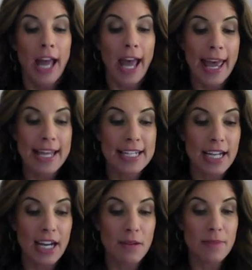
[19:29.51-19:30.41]
And
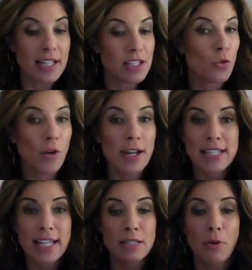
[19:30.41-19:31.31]
that's a great
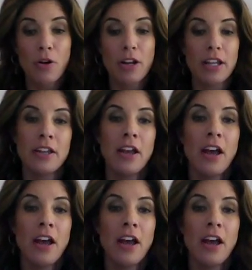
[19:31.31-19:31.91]
size party.